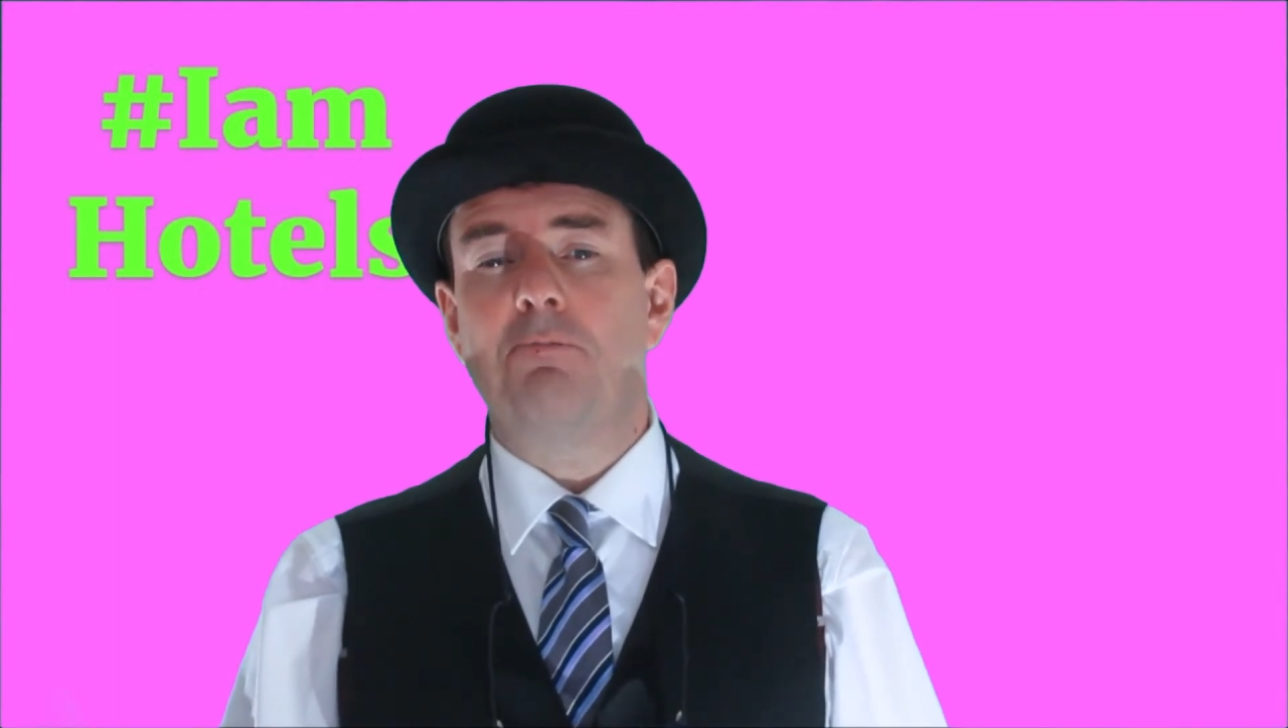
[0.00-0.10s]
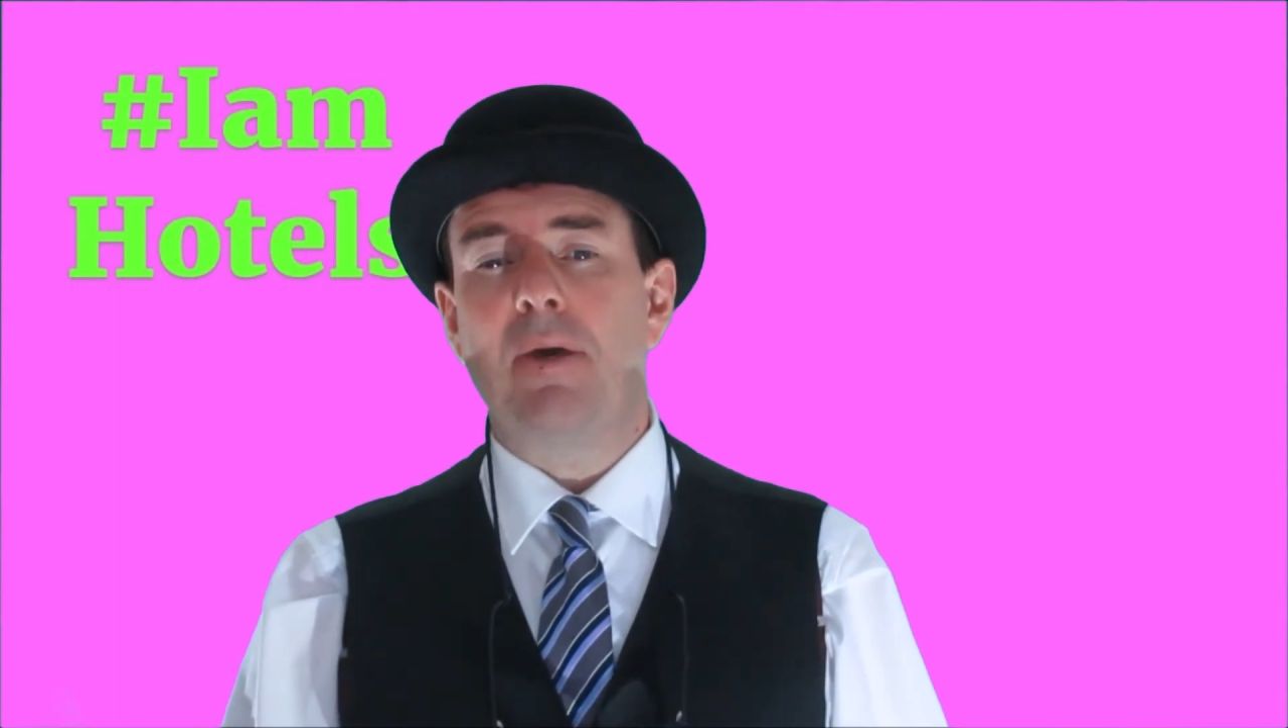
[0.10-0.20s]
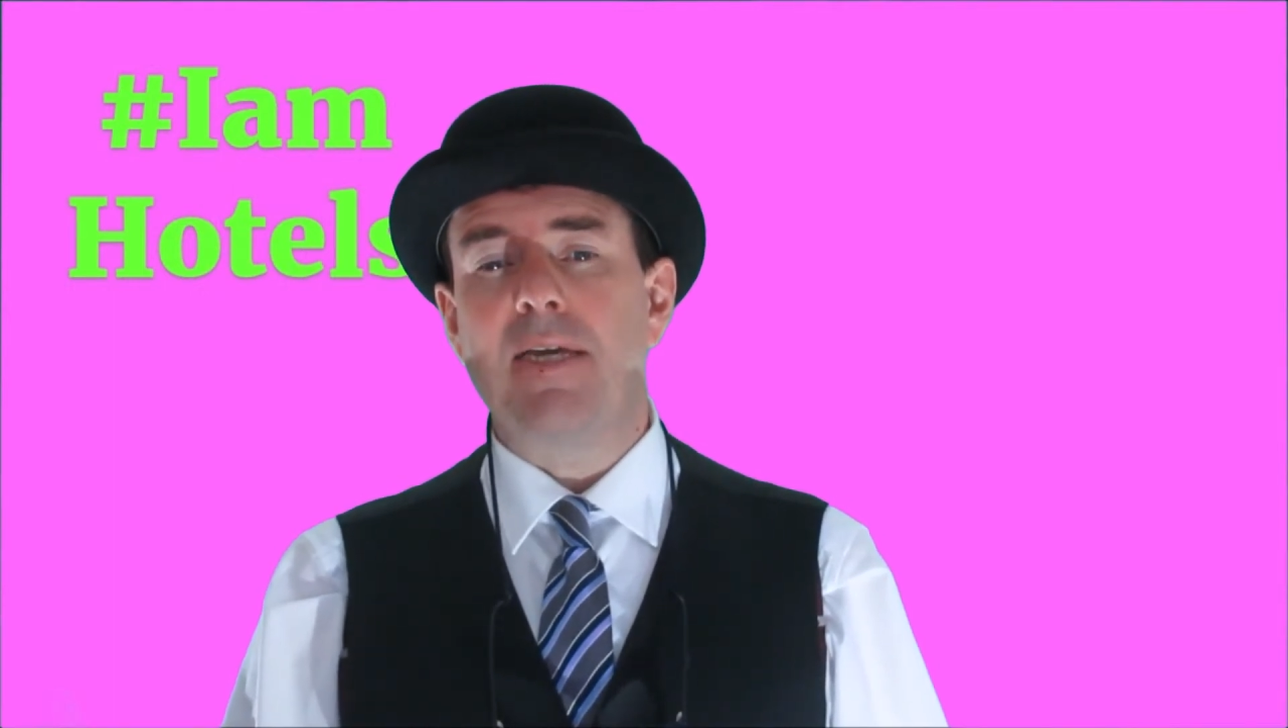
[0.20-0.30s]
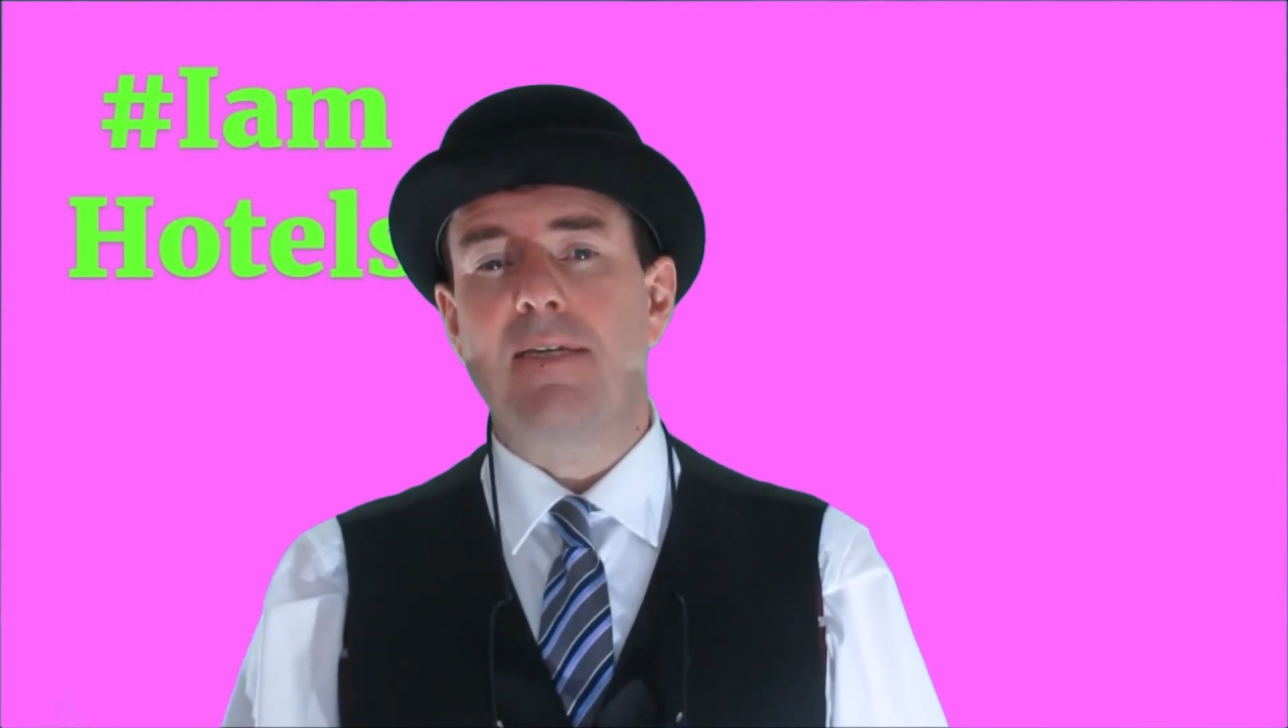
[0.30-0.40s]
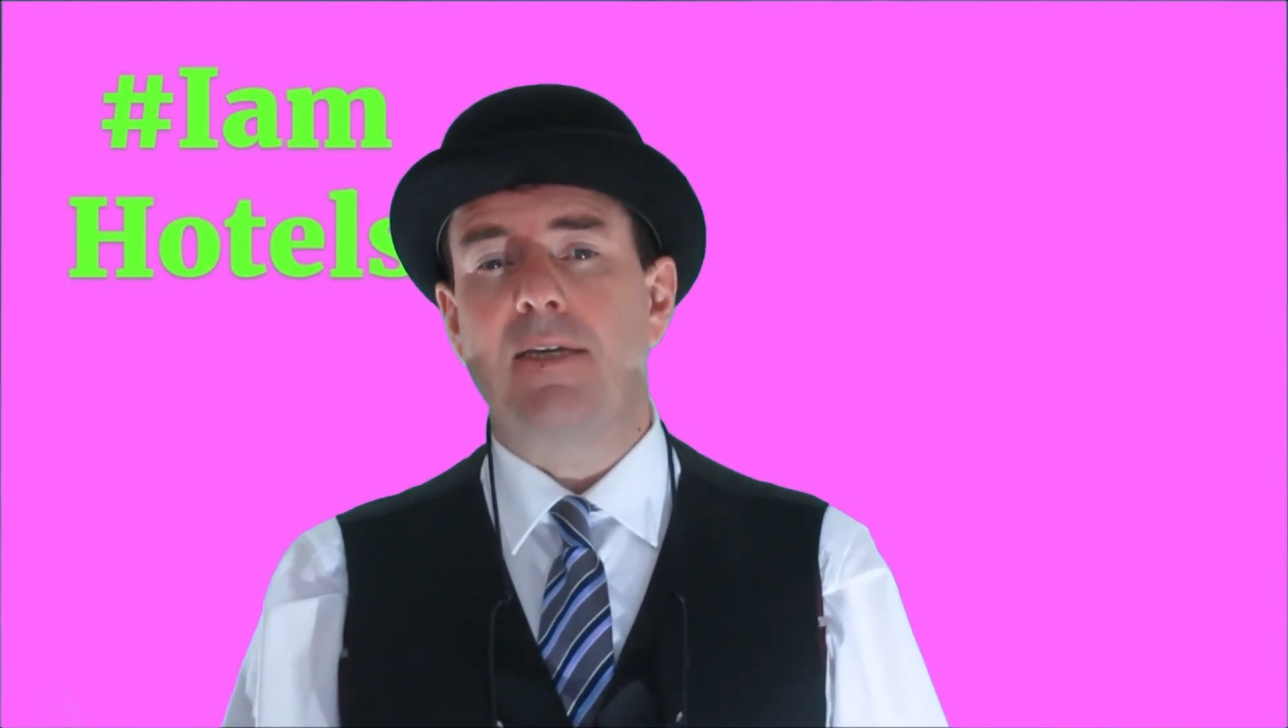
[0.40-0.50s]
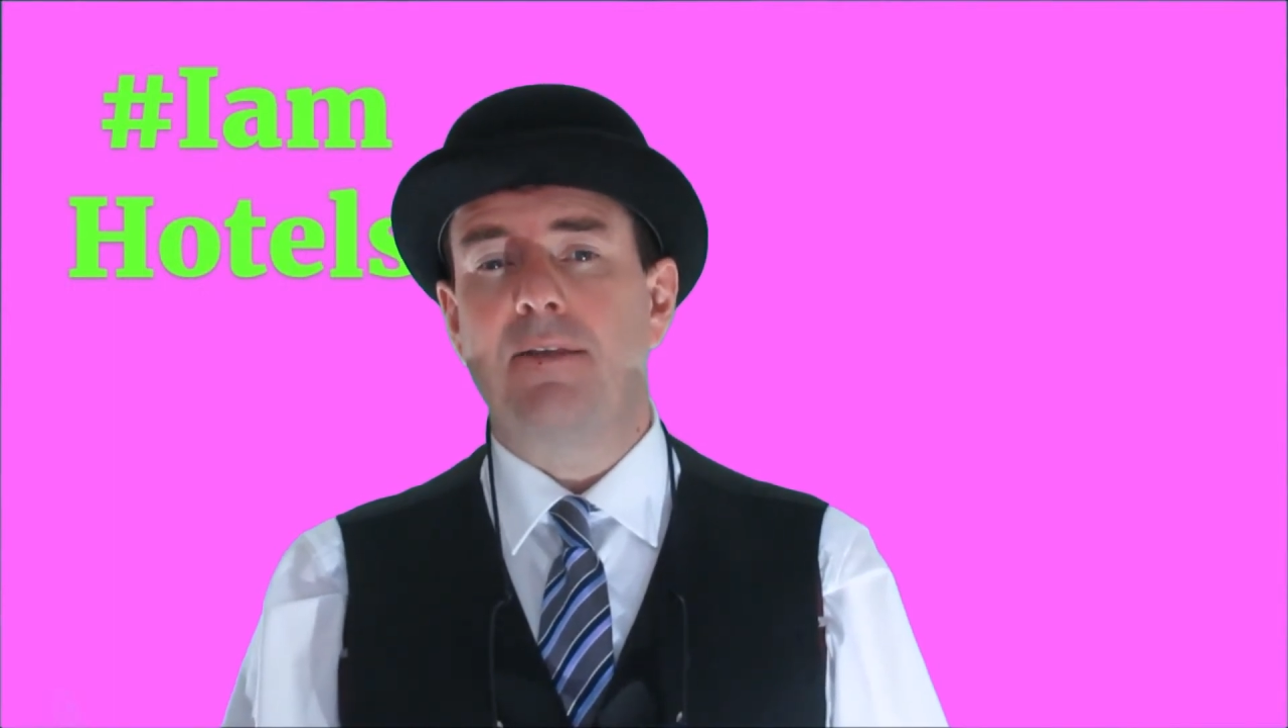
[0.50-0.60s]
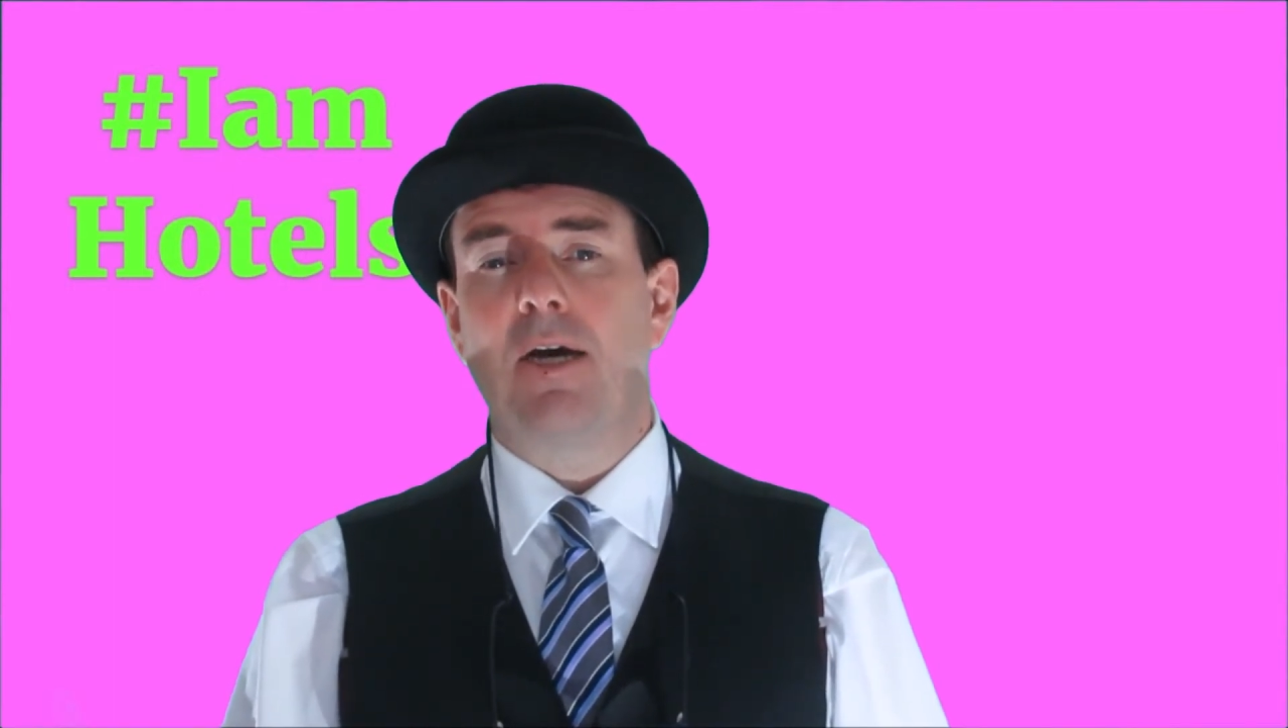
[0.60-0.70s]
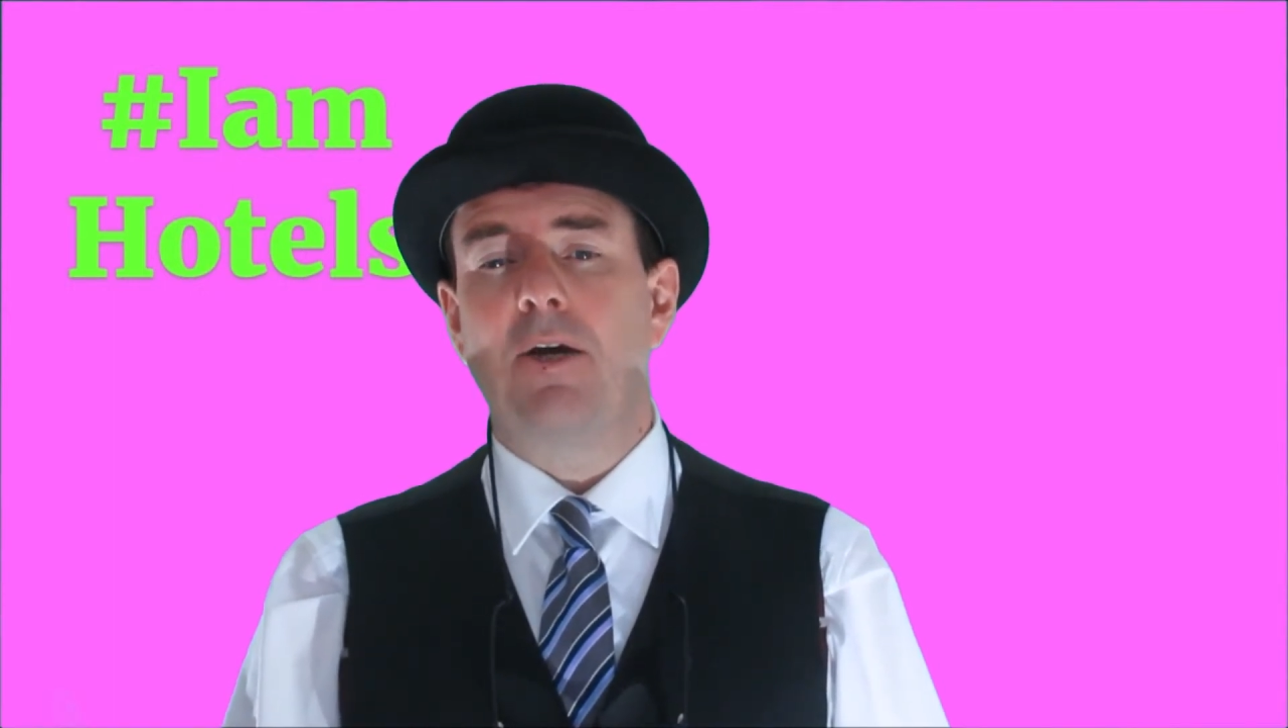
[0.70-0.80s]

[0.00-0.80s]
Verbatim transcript: you make in the